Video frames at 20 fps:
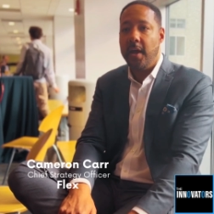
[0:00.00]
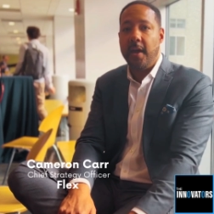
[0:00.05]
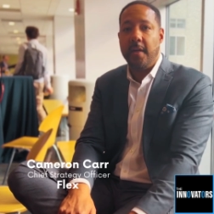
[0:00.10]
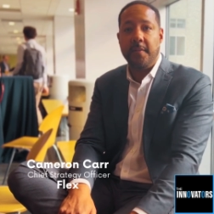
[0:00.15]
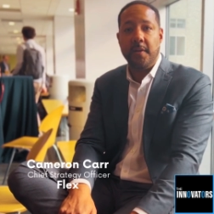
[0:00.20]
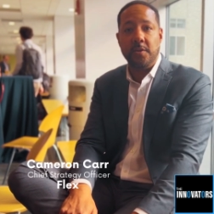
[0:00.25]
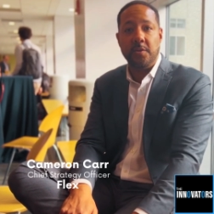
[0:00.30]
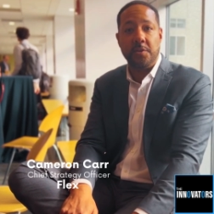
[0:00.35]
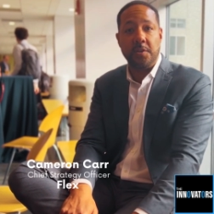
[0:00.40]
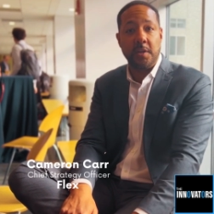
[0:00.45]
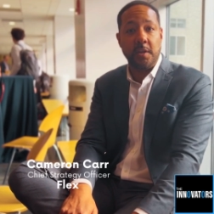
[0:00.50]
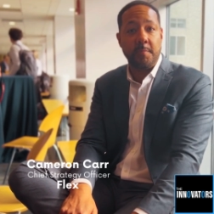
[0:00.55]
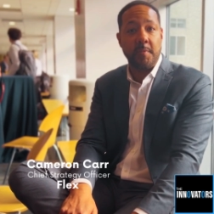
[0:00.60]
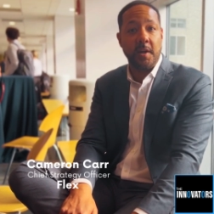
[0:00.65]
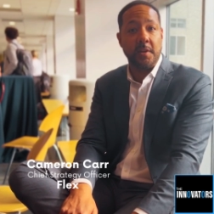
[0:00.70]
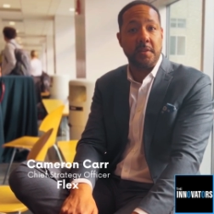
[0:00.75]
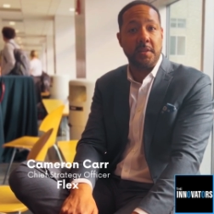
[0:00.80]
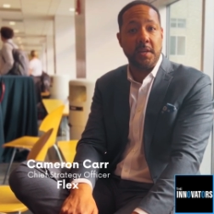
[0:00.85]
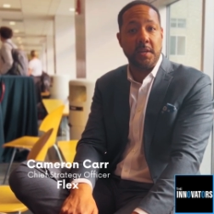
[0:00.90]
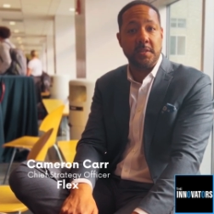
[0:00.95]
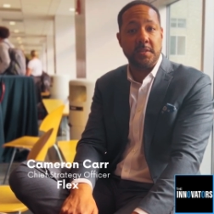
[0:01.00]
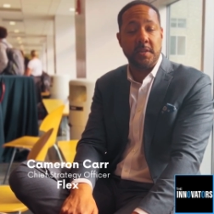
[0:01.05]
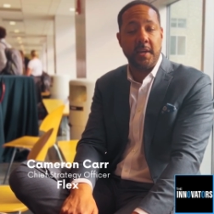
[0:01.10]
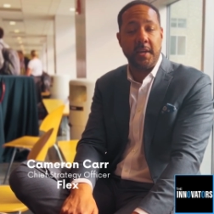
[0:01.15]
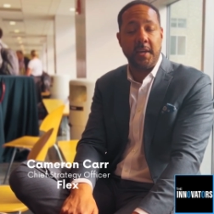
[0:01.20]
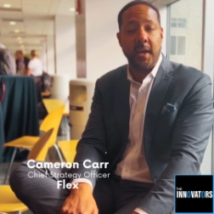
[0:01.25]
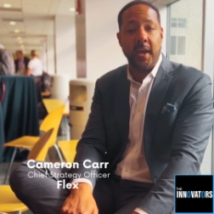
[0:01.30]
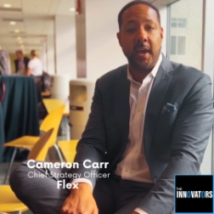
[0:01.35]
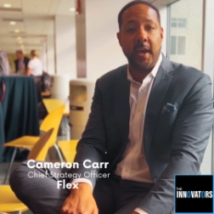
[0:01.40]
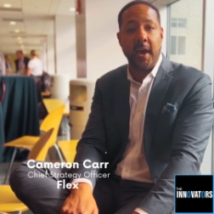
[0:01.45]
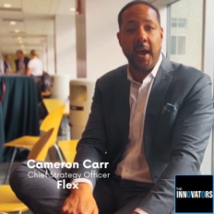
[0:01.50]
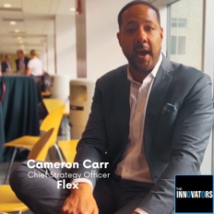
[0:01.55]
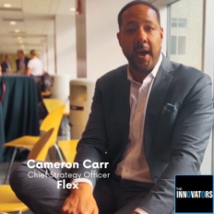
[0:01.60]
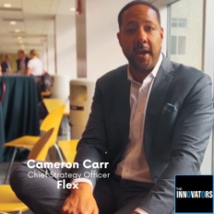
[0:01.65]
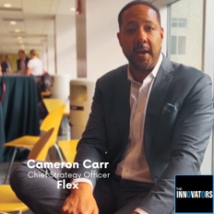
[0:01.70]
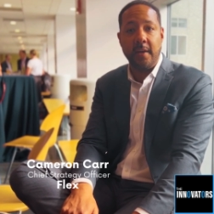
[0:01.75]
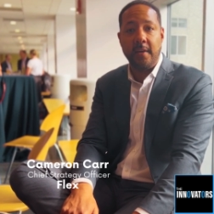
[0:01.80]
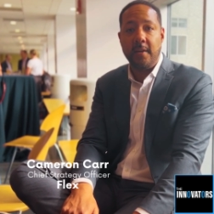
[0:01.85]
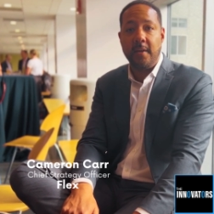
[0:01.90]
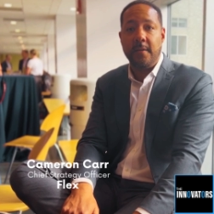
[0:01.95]
And then you think about things like
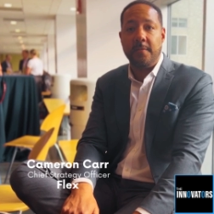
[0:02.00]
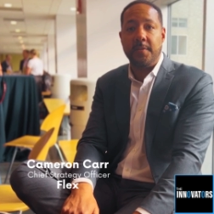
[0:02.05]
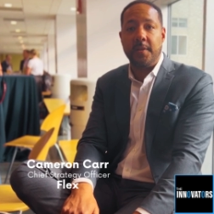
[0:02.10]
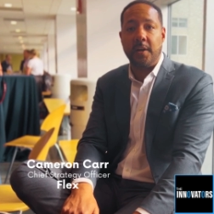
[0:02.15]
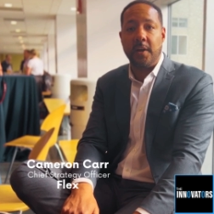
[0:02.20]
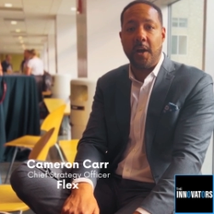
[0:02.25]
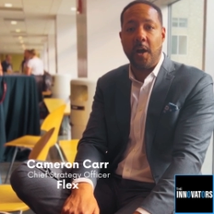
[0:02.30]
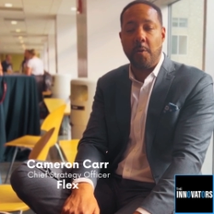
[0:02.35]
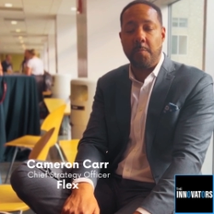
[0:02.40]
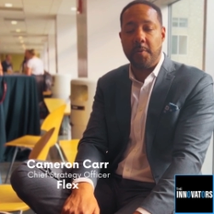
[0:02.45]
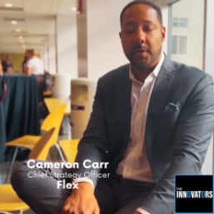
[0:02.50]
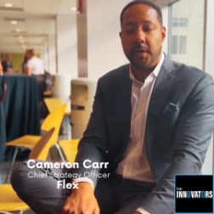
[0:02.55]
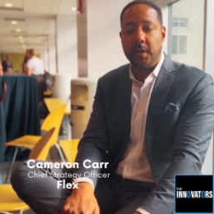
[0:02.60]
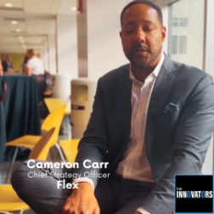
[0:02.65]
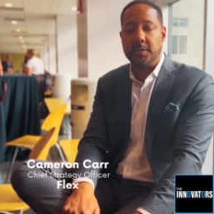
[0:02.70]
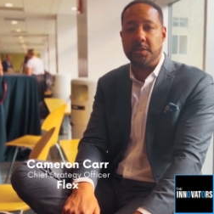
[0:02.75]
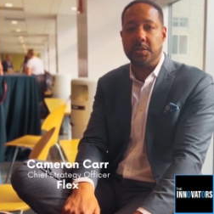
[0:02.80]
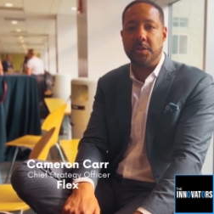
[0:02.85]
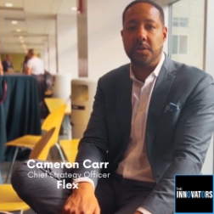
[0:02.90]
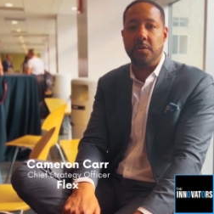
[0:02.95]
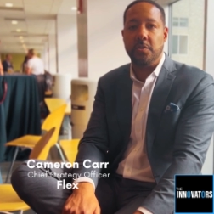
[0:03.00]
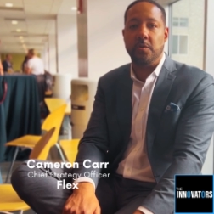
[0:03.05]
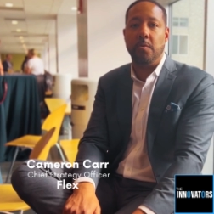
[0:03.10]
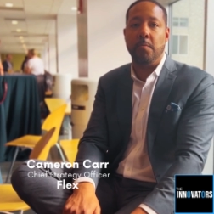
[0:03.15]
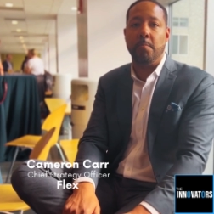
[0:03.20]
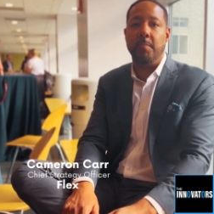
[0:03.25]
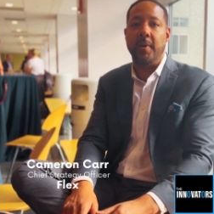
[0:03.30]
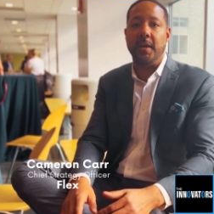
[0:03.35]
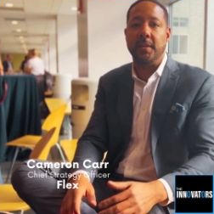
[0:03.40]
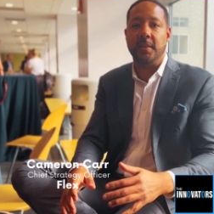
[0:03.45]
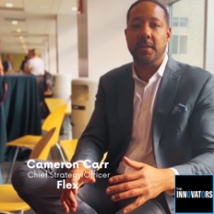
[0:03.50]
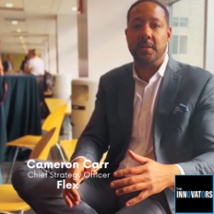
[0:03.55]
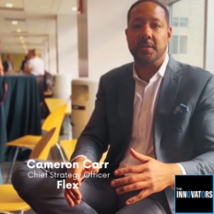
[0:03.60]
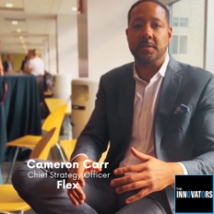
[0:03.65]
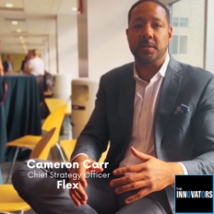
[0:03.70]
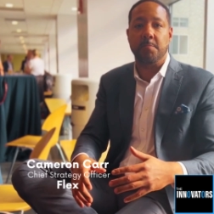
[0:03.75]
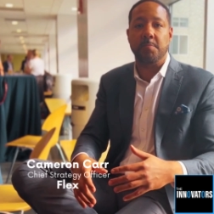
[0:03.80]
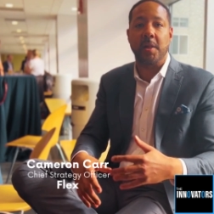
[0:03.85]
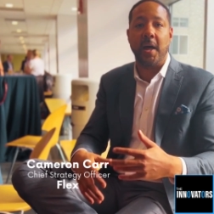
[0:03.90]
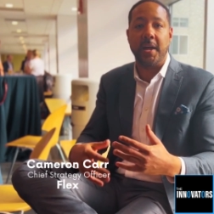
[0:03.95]
AI that are helping us to make the
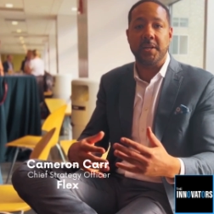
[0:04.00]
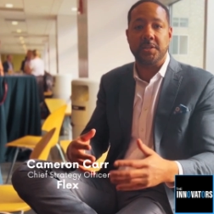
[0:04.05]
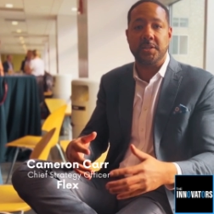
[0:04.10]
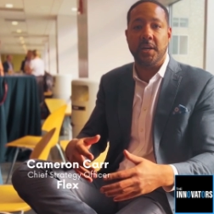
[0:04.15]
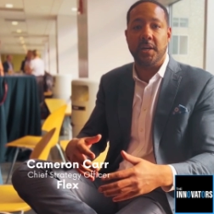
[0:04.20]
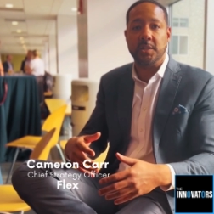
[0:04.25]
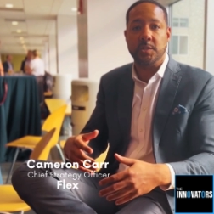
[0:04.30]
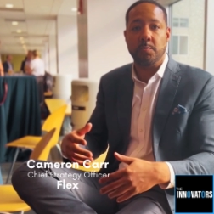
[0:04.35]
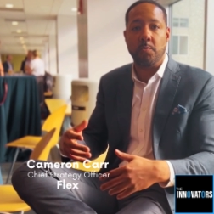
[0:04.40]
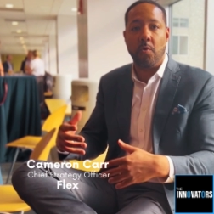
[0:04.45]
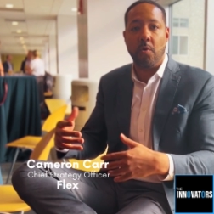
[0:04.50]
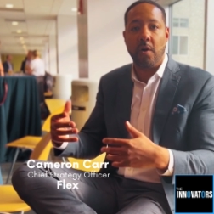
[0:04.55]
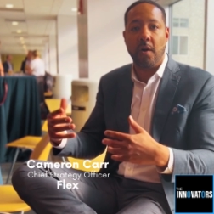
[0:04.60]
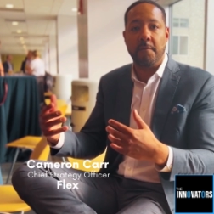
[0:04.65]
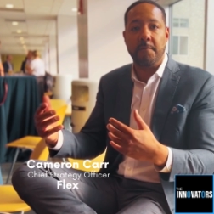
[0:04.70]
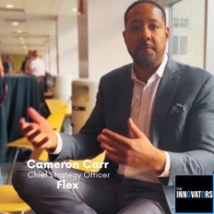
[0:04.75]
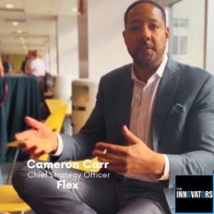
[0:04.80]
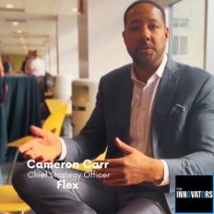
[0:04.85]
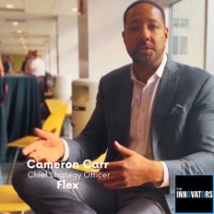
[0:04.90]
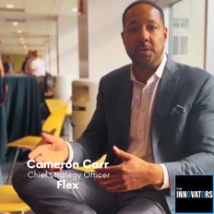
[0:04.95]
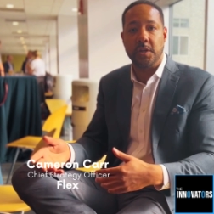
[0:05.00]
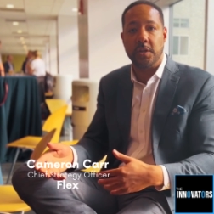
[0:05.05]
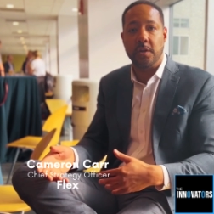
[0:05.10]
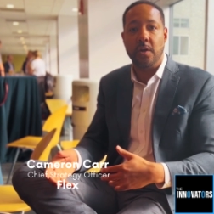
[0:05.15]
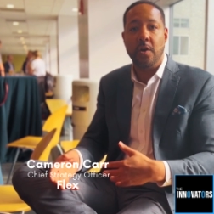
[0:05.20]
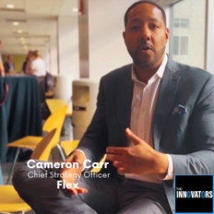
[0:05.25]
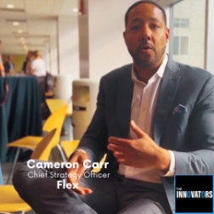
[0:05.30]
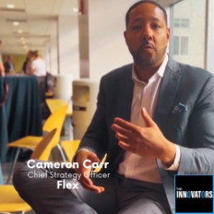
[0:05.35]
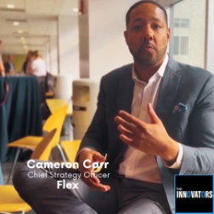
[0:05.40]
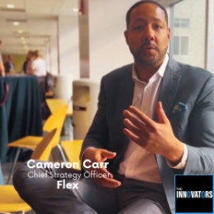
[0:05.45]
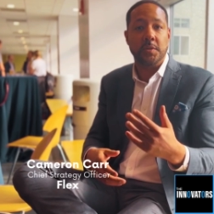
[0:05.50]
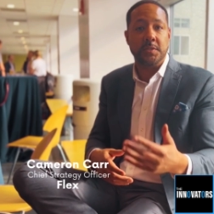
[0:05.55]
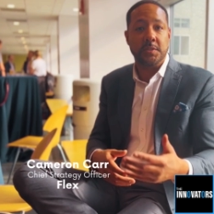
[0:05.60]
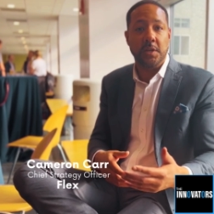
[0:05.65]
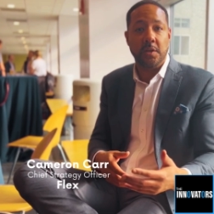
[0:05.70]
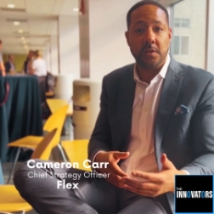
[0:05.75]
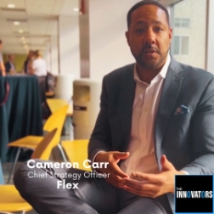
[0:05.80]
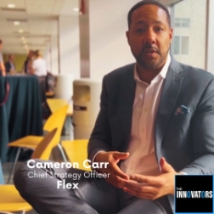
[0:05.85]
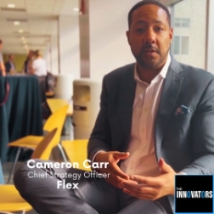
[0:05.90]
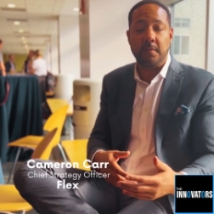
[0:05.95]
supply chains more efficient,
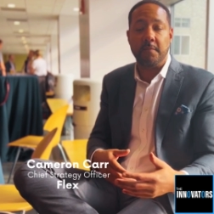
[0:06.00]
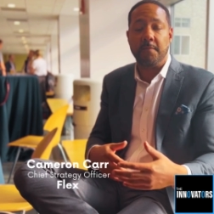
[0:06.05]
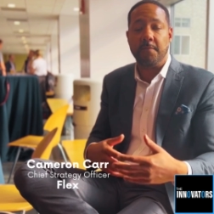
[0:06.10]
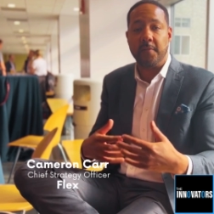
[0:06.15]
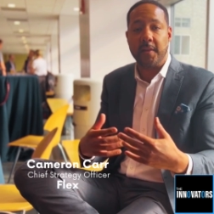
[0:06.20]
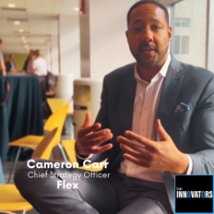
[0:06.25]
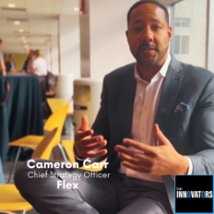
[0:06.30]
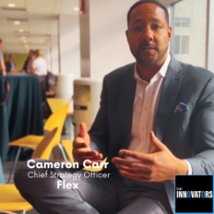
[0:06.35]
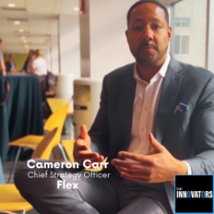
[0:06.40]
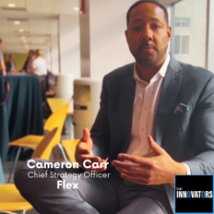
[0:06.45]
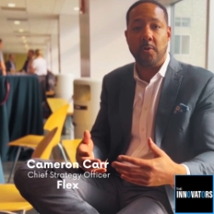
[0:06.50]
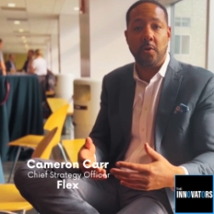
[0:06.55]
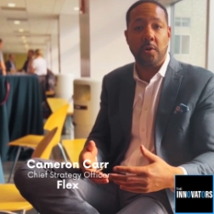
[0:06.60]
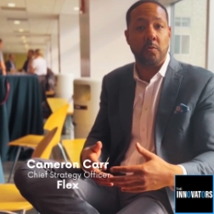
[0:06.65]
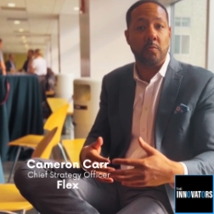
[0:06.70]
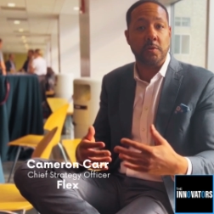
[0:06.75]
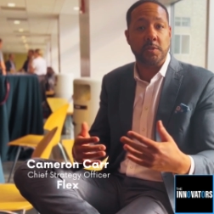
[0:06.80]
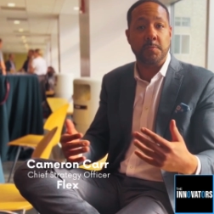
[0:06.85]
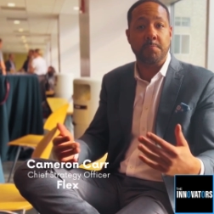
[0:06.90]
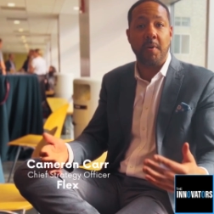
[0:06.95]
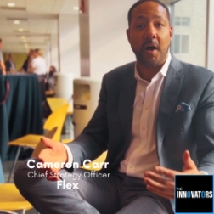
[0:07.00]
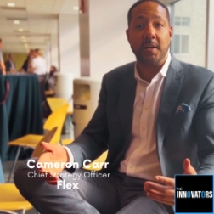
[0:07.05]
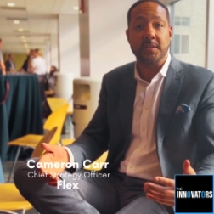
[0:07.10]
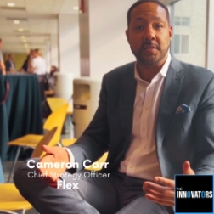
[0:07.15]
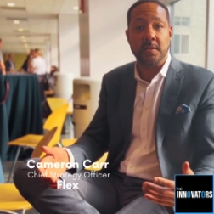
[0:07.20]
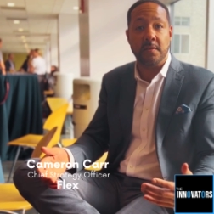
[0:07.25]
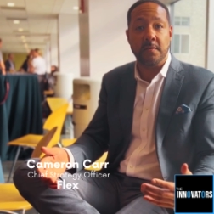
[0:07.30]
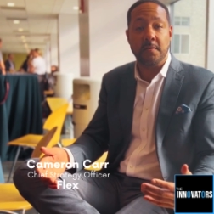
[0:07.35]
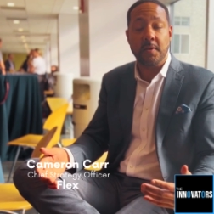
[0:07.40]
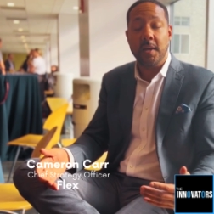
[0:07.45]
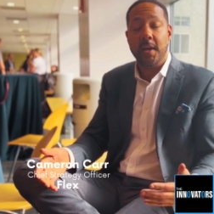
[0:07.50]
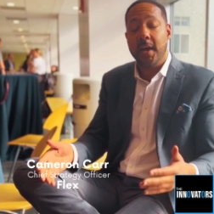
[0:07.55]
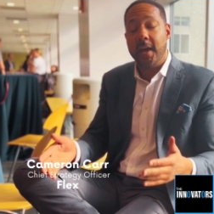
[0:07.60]
resilient, flexible, and responsive.